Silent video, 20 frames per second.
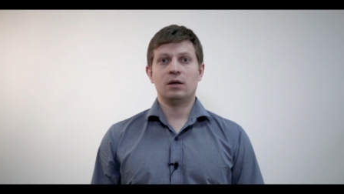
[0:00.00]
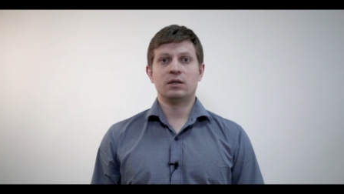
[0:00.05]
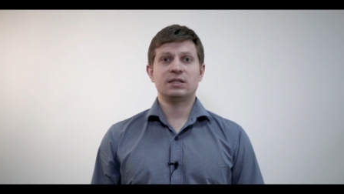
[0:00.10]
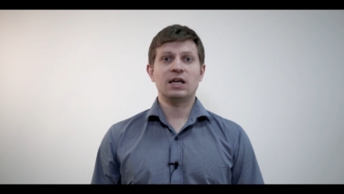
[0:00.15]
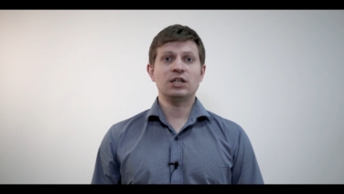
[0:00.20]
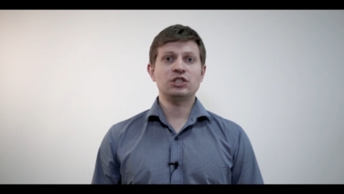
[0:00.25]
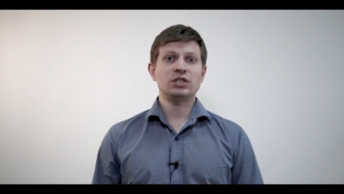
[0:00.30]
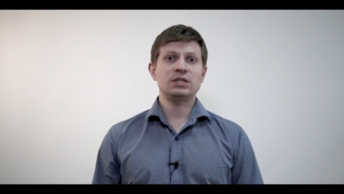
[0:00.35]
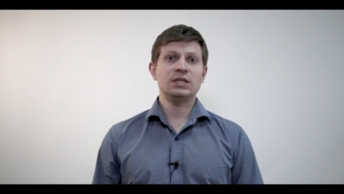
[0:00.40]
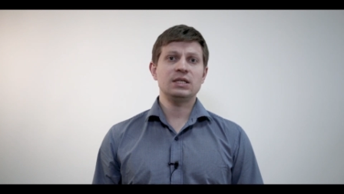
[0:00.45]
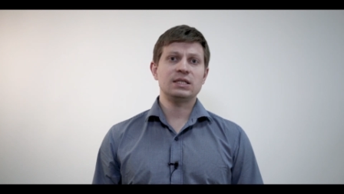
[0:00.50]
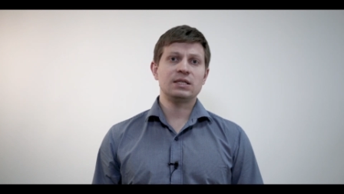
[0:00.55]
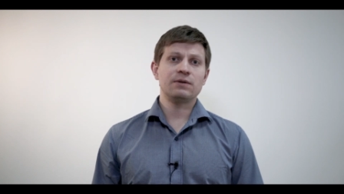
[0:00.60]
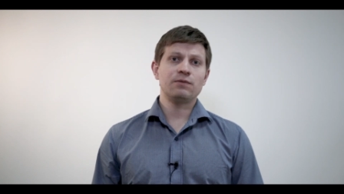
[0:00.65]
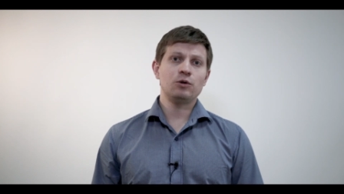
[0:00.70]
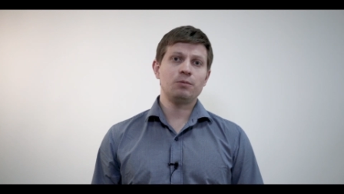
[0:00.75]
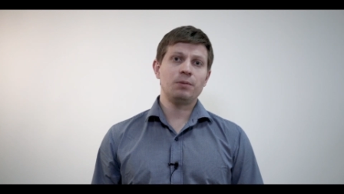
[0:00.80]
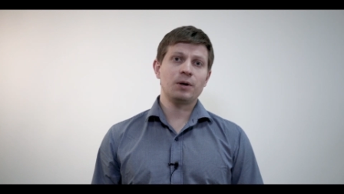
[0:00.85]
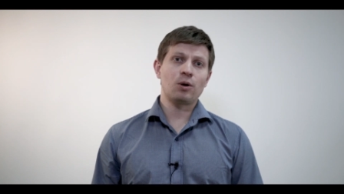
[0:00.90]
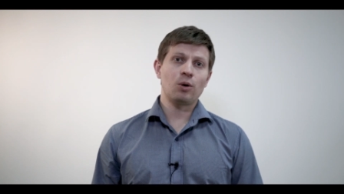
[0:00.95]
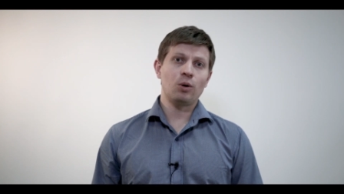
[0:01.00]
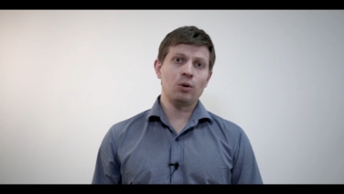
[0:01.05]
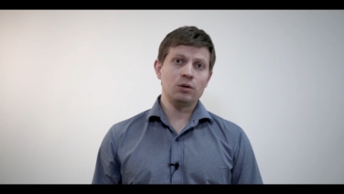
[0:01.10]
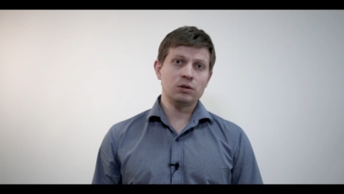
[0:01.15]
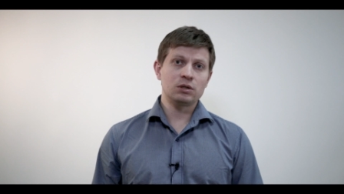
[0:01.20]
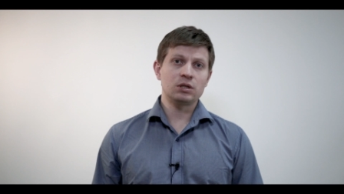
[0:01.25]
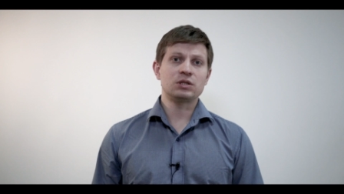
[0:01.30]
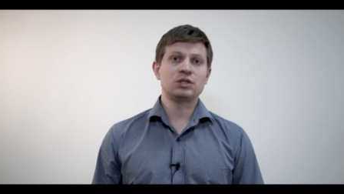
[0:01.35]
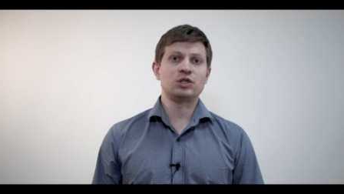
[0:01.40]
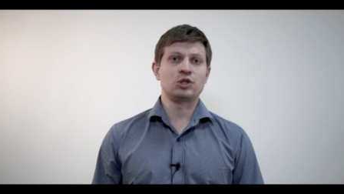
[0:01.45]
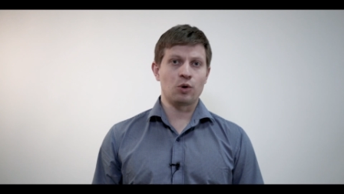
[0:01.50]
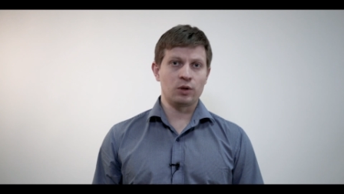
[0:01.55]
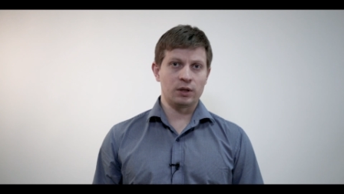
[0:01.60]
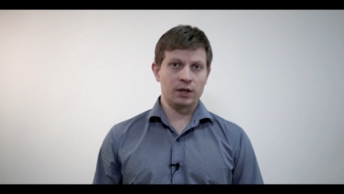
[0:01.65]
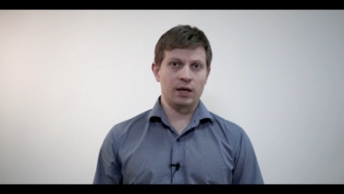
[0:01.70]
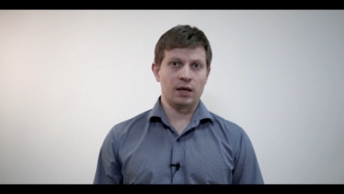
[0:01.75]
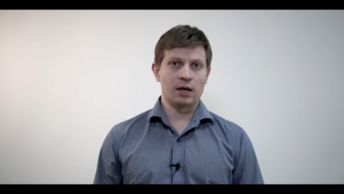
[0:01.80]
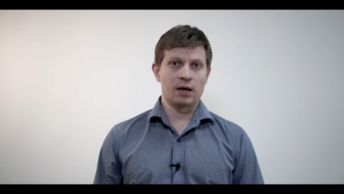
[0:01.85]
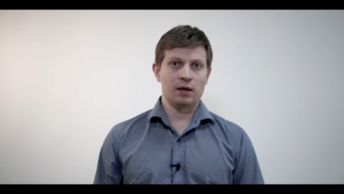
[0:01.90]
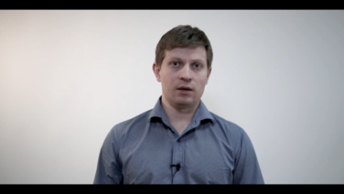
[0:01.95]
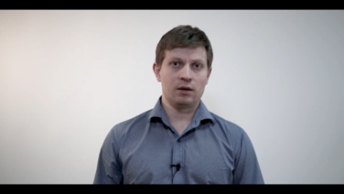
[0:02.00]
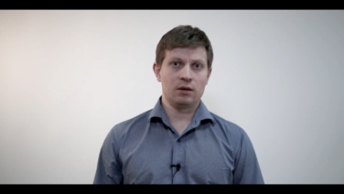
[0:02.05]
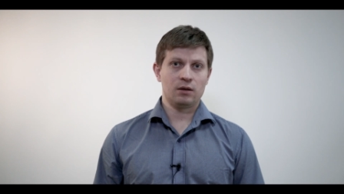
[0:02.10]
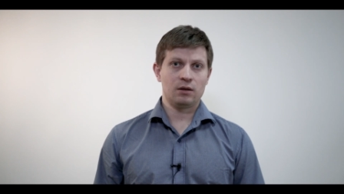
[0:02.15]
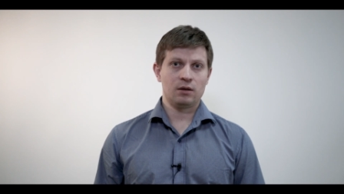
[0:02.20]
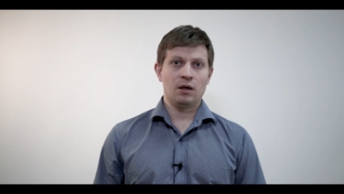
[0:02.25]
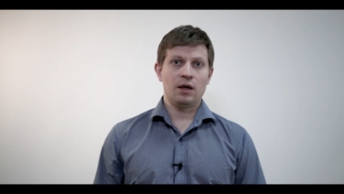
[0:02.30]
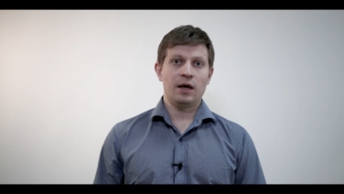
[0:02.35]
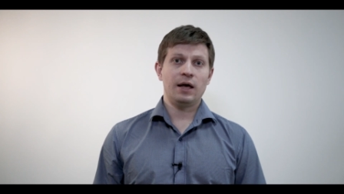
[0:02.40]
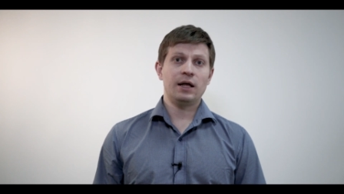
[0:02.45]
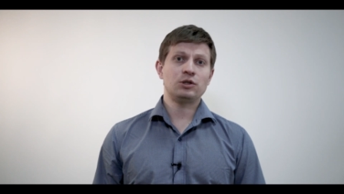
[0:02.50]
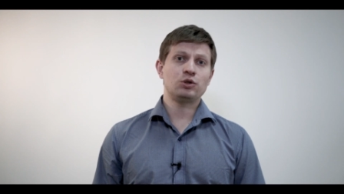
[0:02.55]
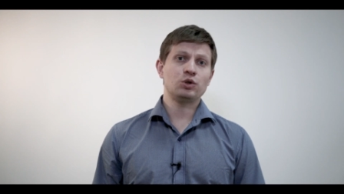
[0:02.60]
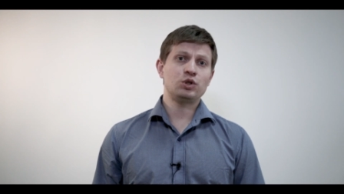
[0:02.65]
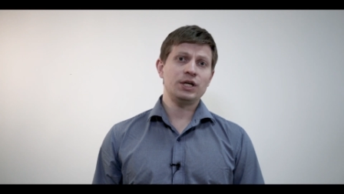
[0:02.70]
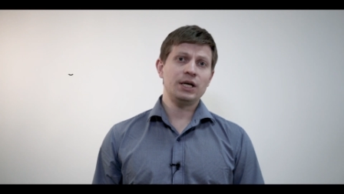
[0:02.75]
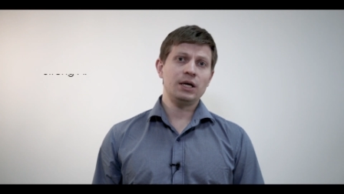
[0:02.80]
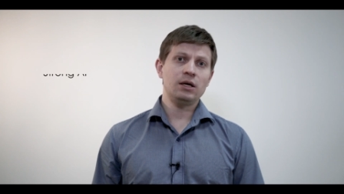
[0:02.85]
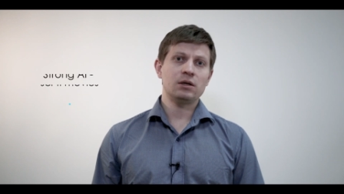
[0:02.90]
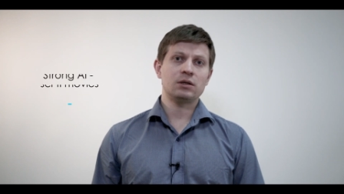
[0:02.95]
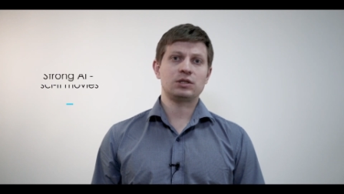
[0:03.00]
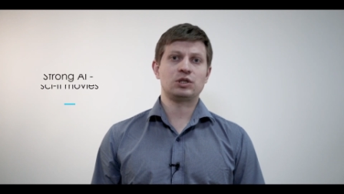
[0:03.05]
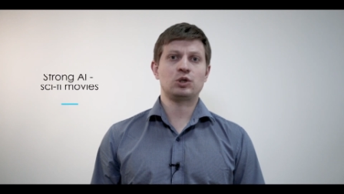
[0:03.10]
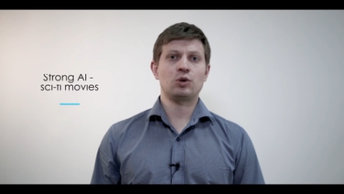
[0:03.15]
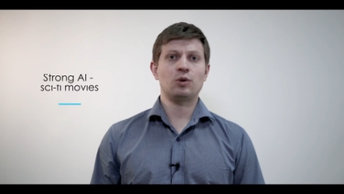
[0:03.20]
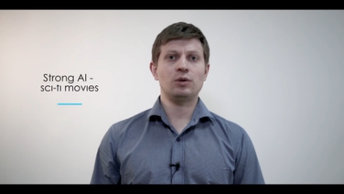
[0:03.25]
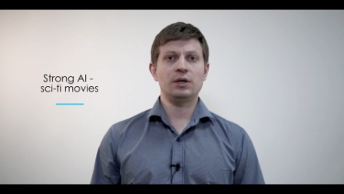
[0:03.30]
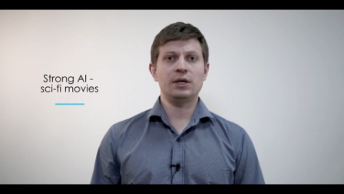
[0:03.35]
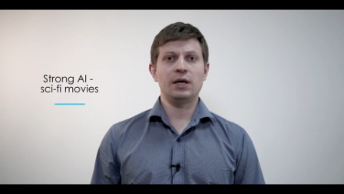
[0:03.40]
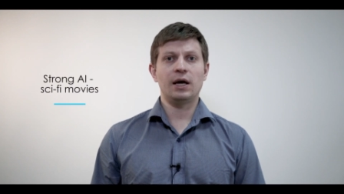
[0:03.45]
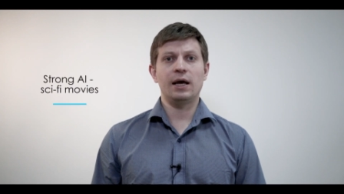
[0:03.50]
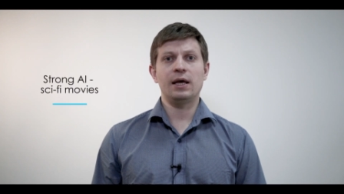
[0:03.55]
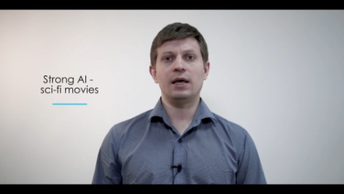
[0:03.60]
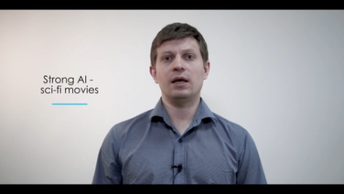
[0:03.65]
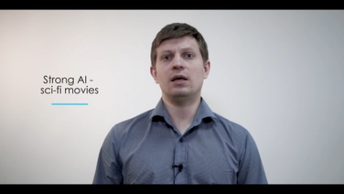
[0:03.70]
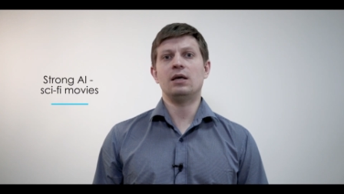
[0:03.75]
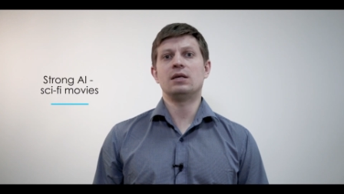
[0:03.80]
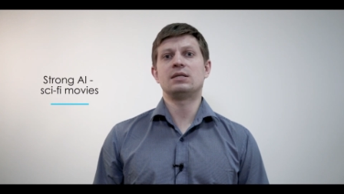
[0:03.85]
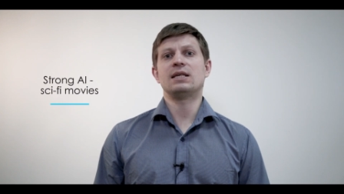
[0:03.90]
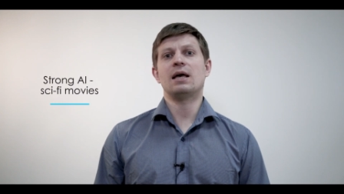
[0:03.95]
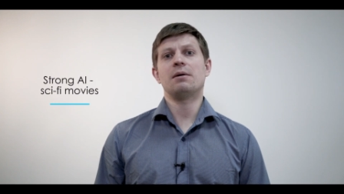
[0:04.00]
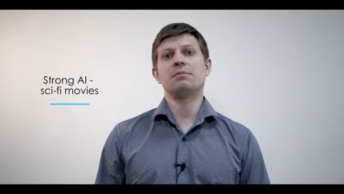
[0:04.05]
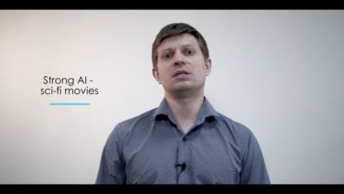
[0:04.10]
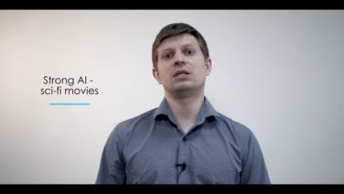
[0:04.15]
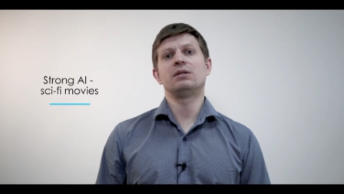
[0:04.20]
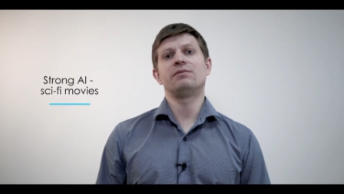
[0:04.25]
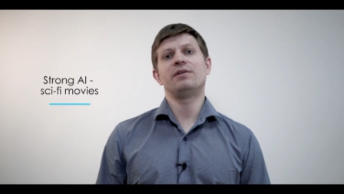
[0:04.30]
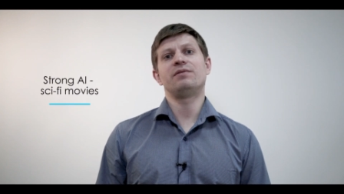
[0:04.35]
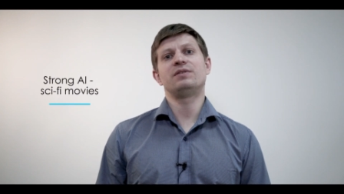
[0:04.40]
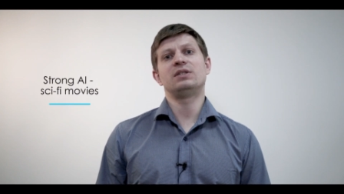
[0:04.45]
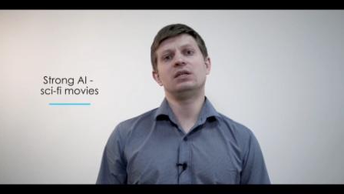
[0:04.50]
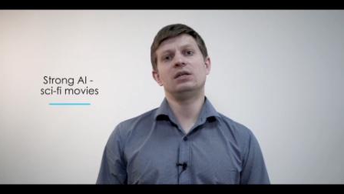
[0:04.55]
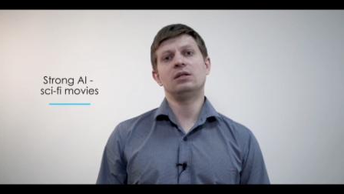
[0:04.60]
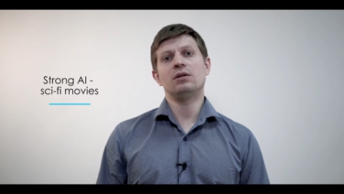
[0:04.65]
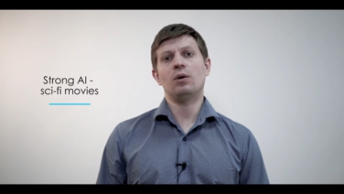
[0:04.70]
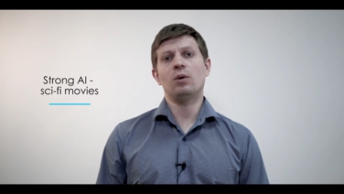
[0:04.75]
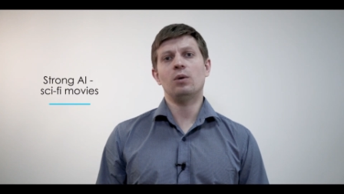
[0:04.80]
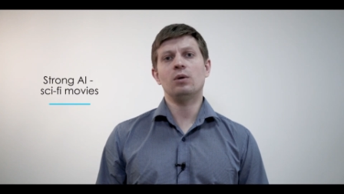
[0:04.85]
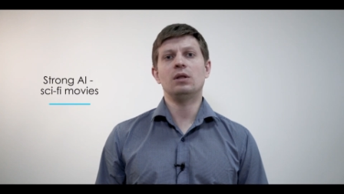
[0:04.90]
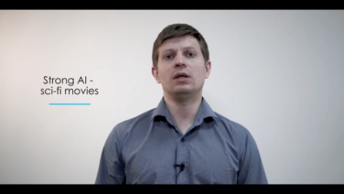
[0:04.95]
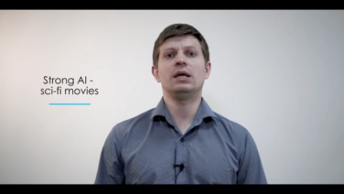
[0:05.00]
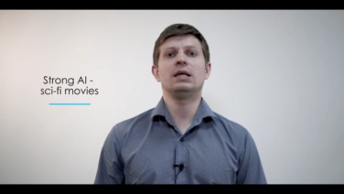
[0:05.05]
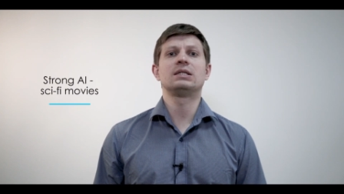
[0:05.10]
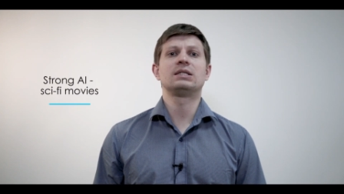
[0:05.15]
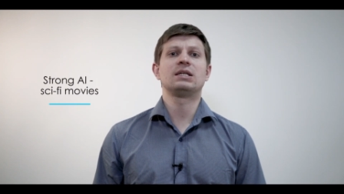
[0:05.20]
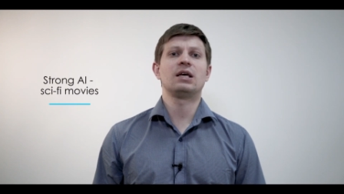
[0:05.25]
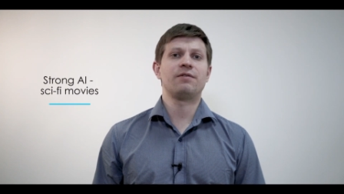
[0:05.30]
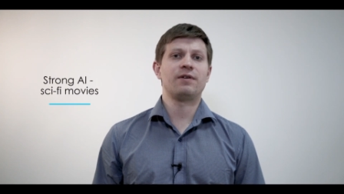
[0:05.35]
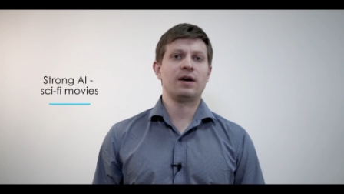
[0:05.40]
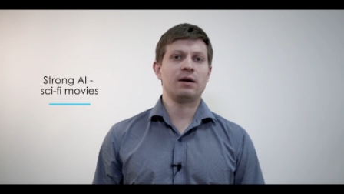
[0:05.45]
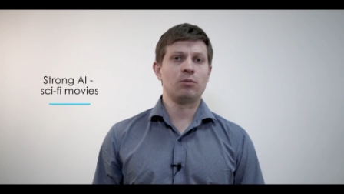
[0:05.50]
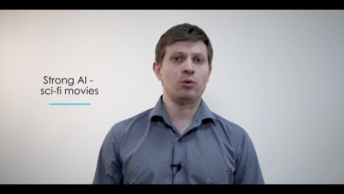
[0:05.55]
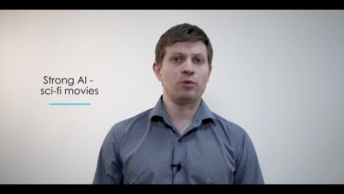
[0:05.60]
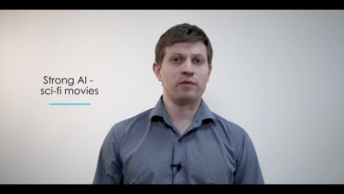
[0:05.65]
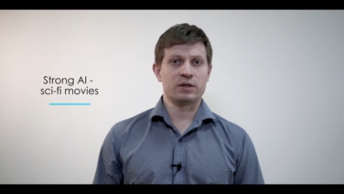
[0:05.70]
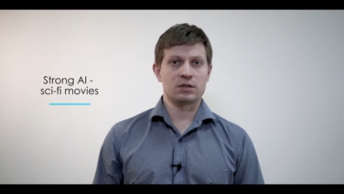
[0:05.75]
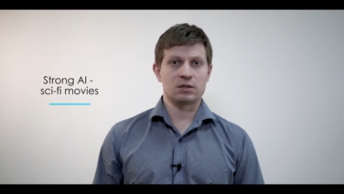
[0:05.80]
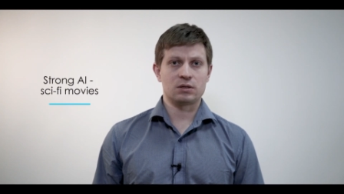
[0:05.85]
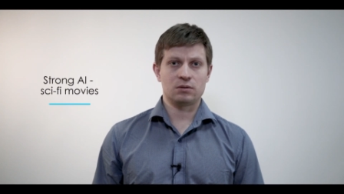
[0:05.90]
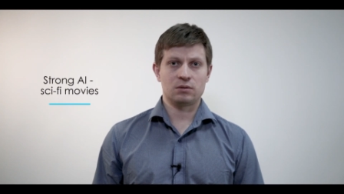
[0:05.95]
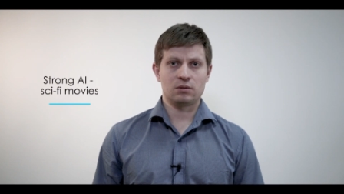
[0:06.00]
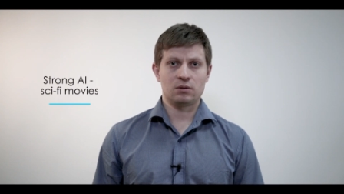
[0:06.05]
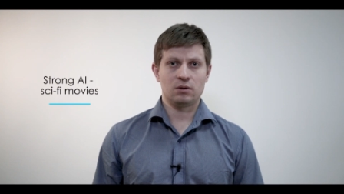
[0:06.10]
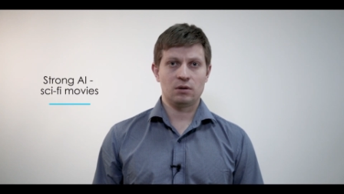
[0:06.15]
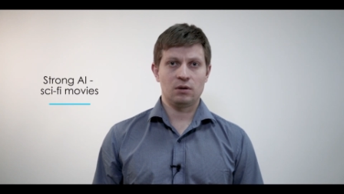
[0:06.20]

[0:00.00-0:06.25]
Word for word: Such a system would be called strong AI. And today, strong AI is something we've seen only in sci-fi movies.